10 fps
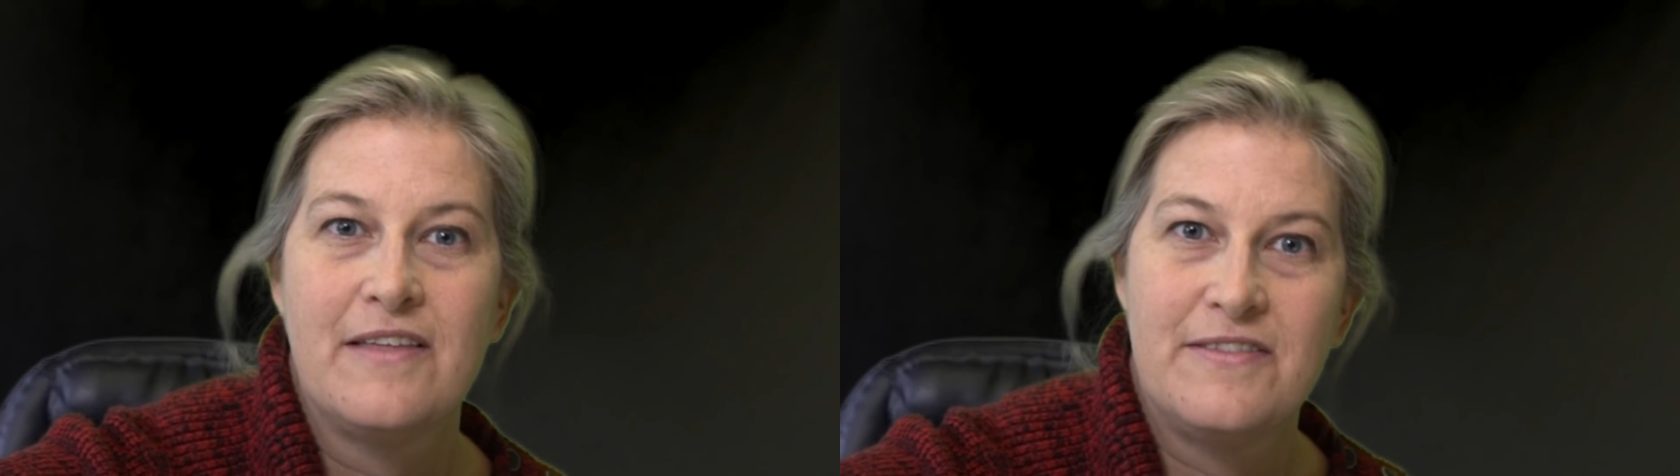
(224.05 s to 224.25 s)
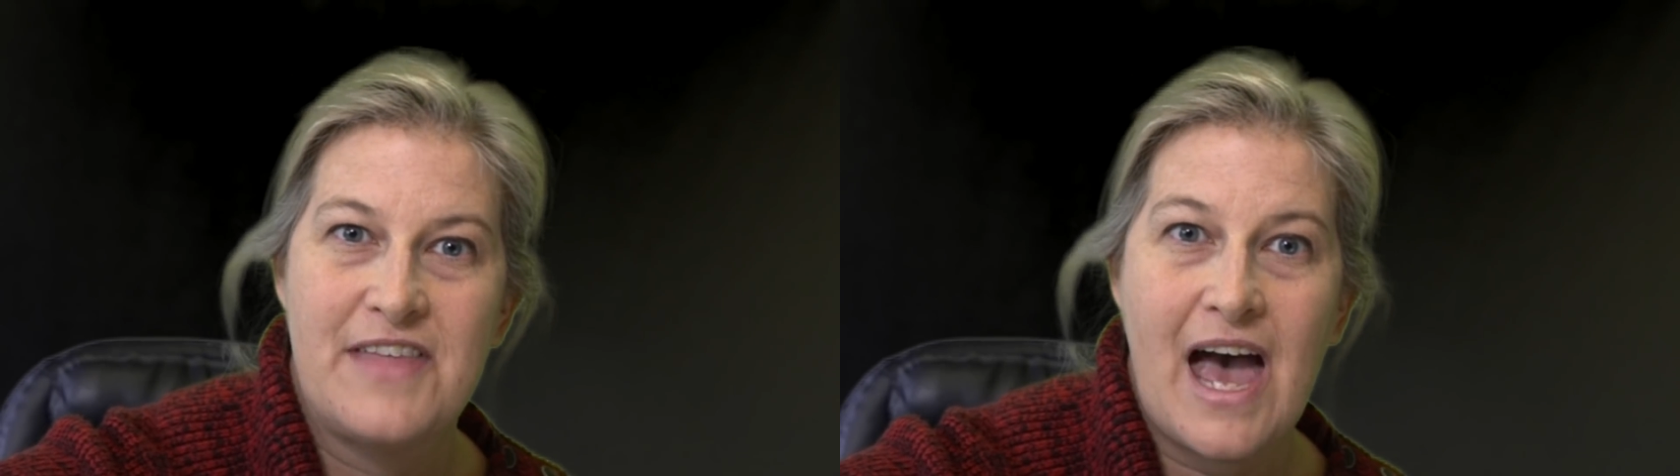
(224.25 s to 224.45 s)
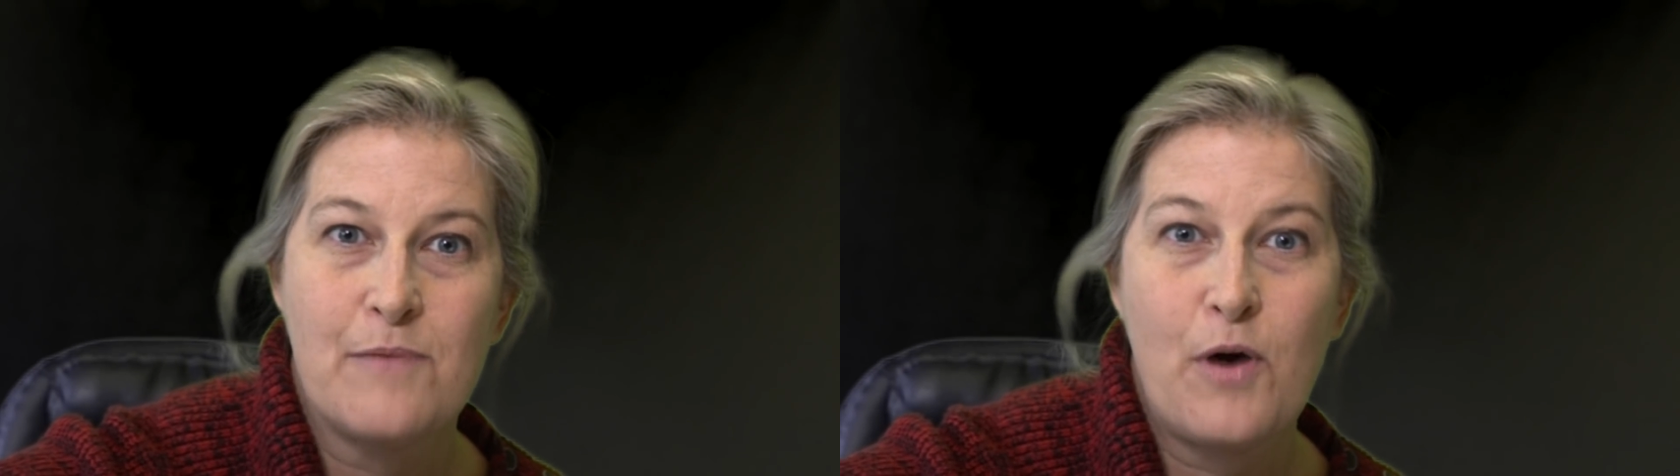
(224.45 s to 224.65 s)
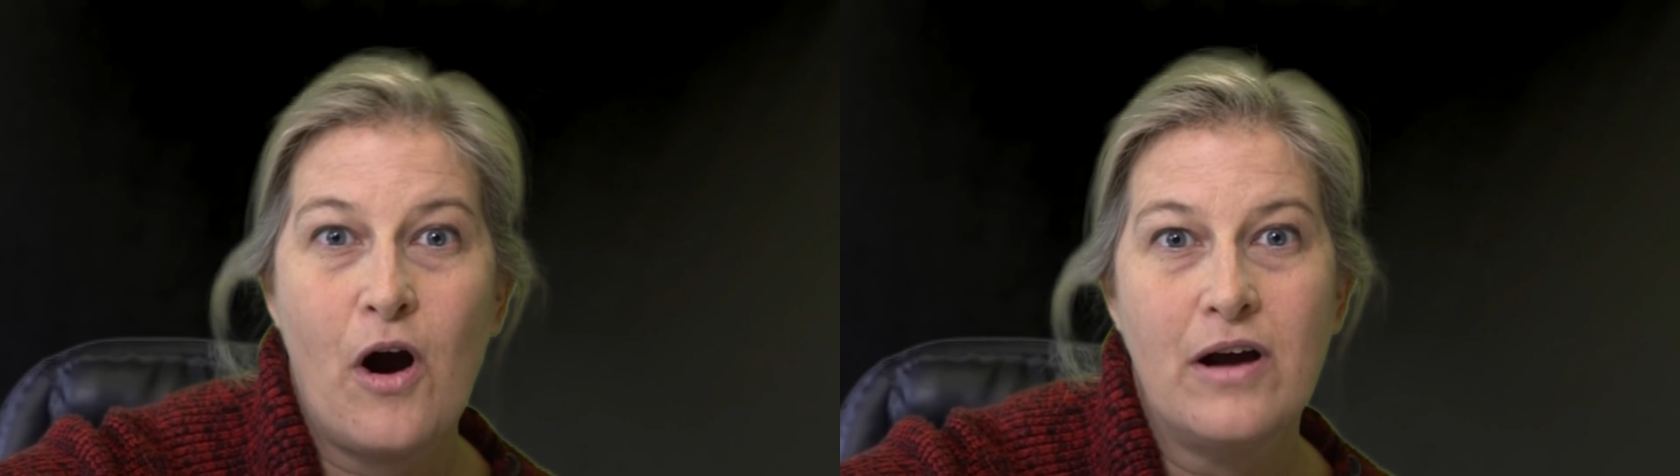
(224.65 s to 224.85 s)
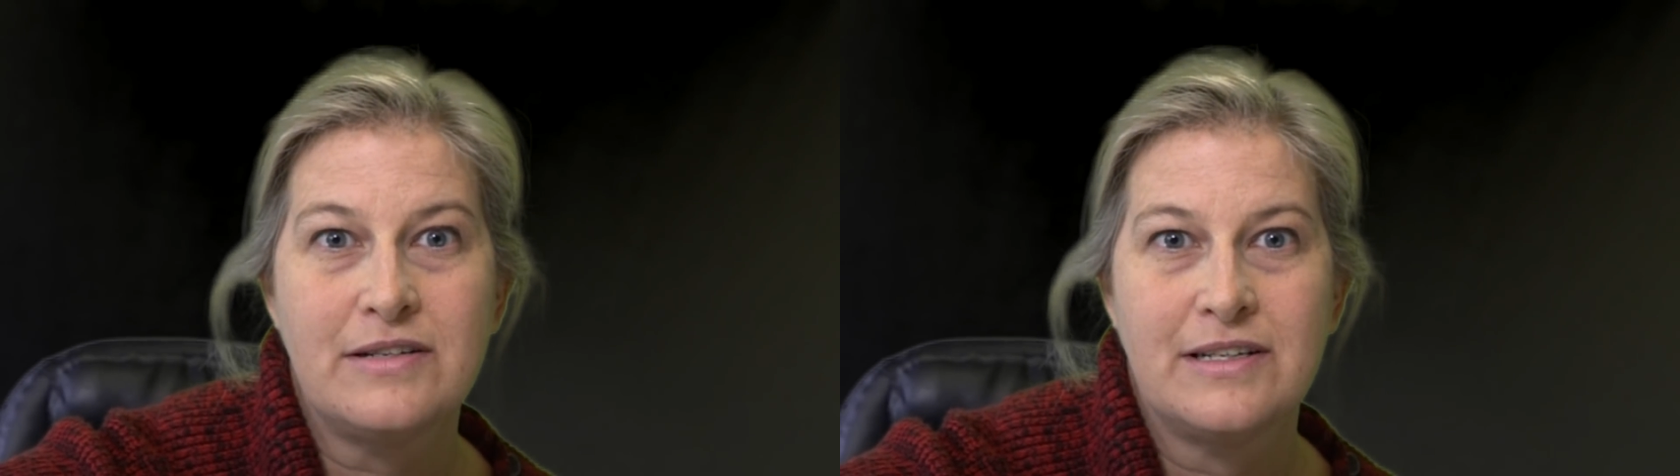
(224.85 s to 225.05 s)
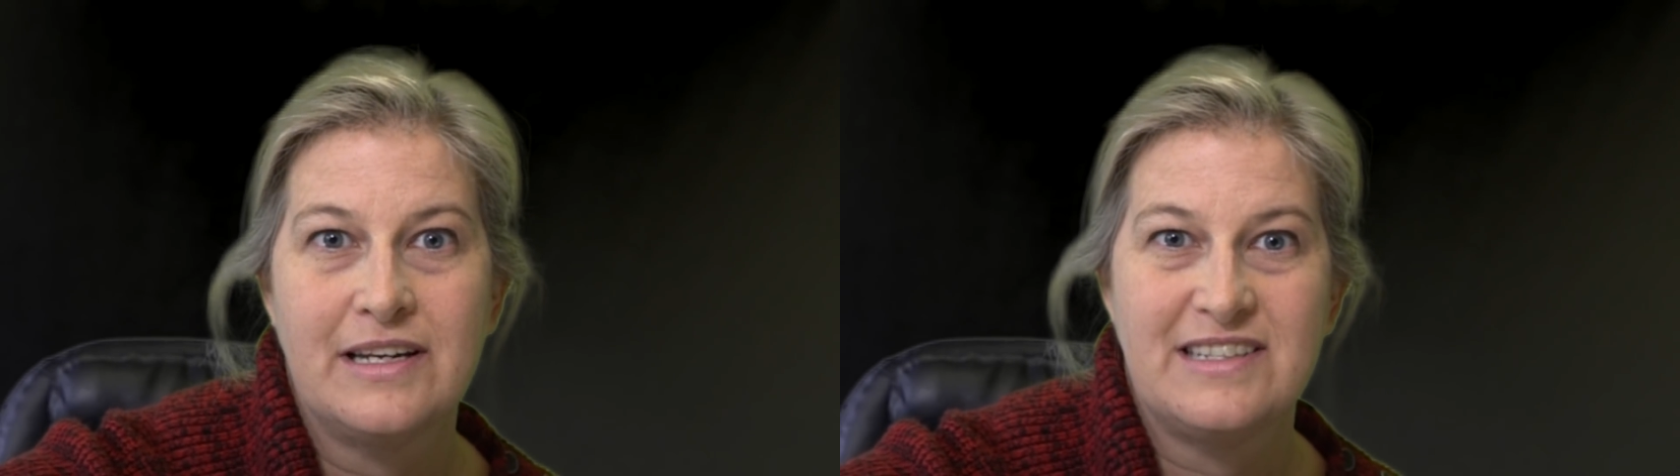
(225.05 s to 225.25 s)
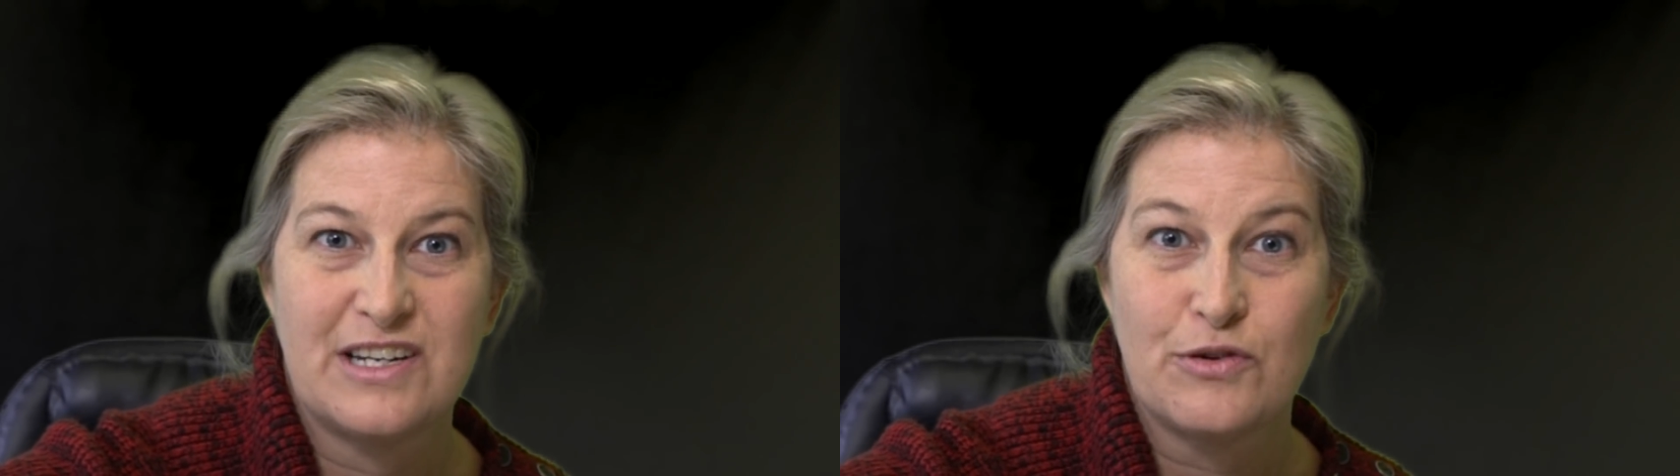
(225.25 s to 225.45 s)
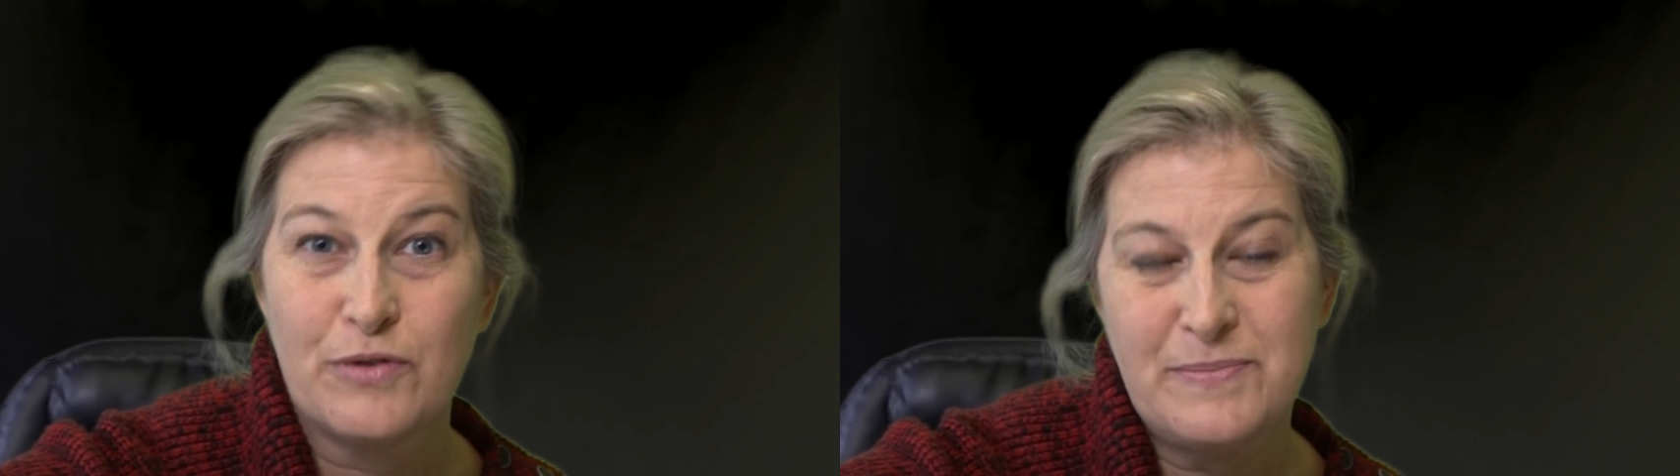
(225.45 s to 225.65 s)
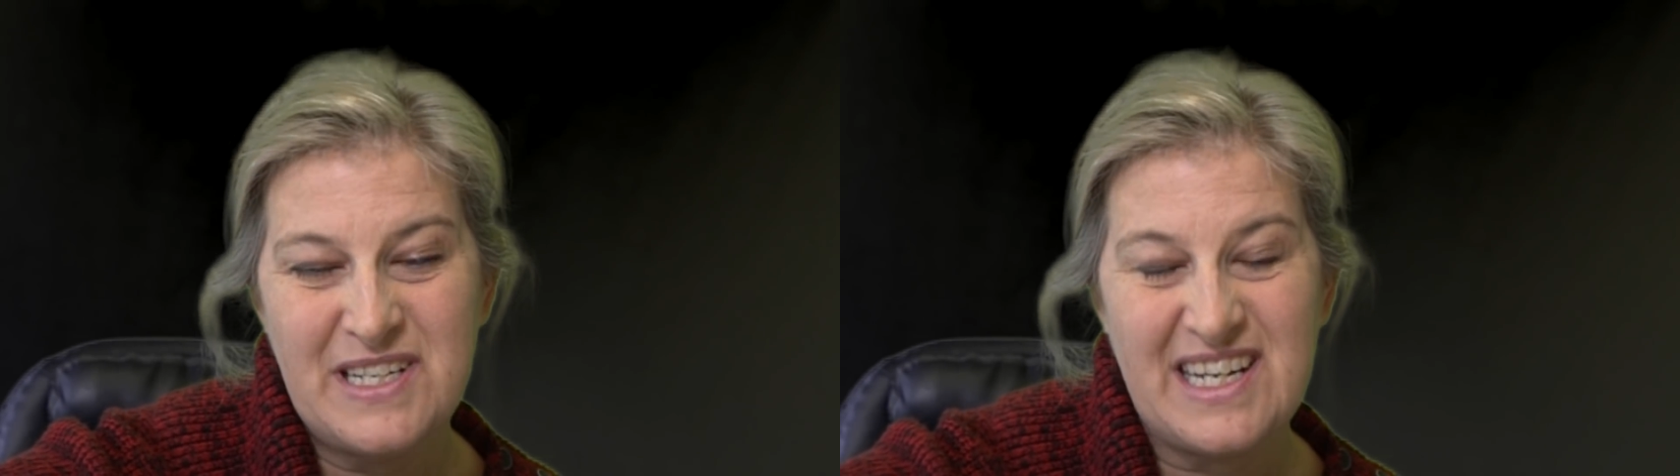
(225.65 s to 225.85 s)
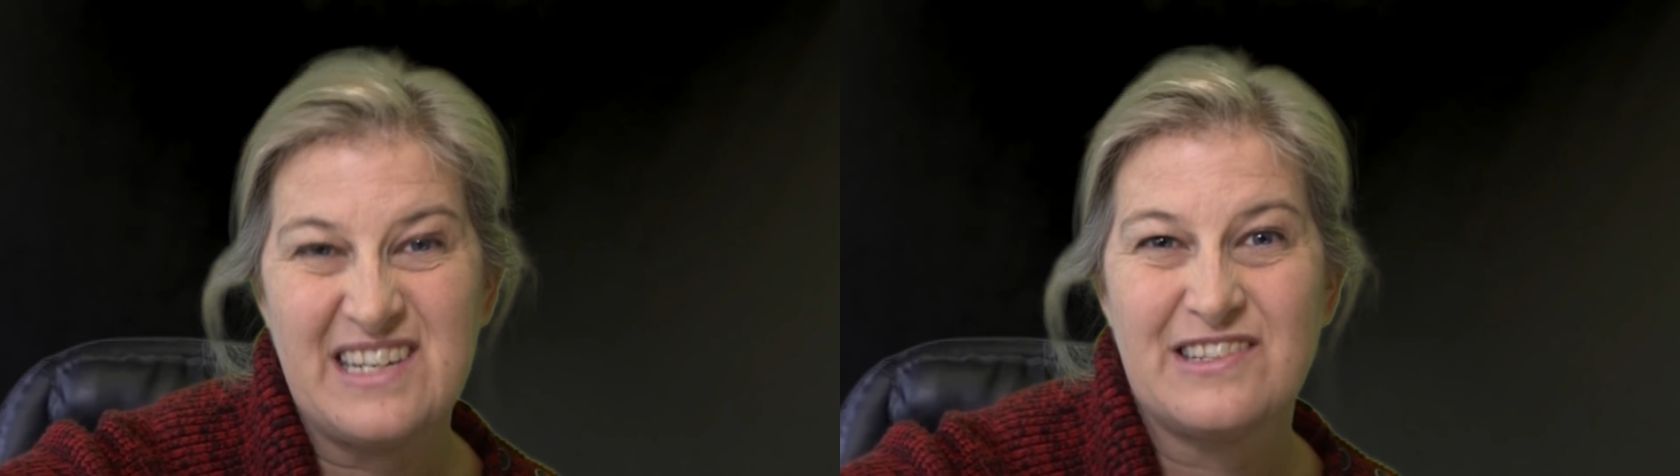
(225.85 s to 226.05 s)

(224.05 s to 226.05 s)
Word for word: that part is encrypted and